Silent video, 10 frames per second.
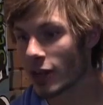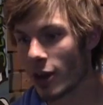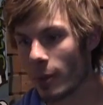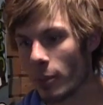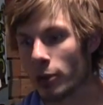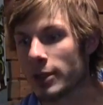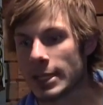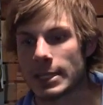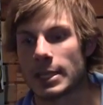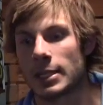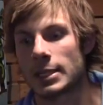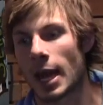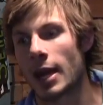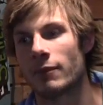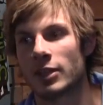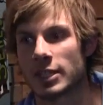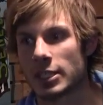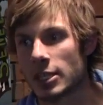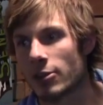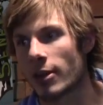started building skis kind of in
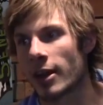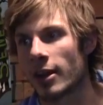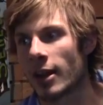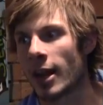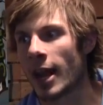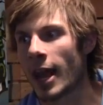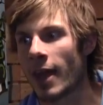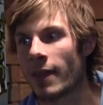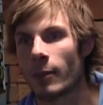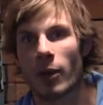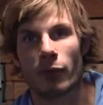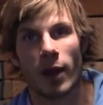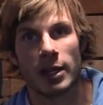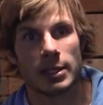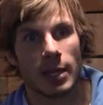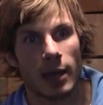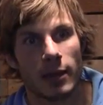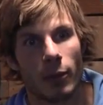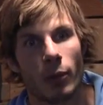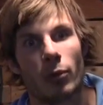secret, and then my friends
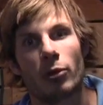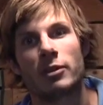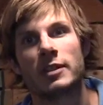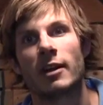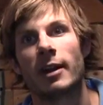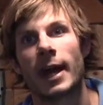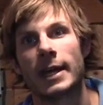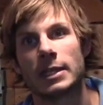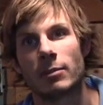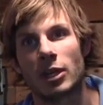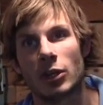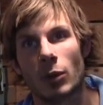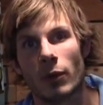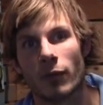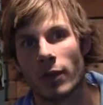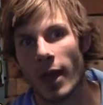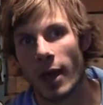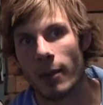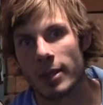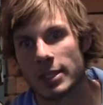thought they were cool and started asking me to do it for
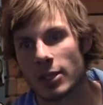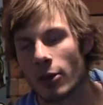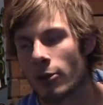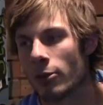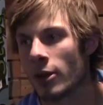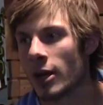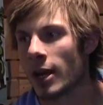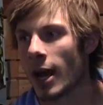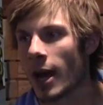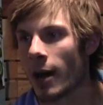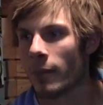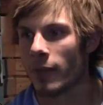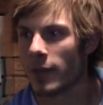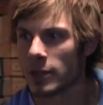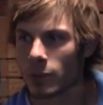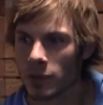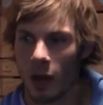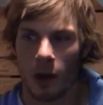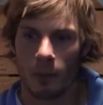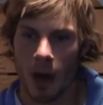them. And so this was all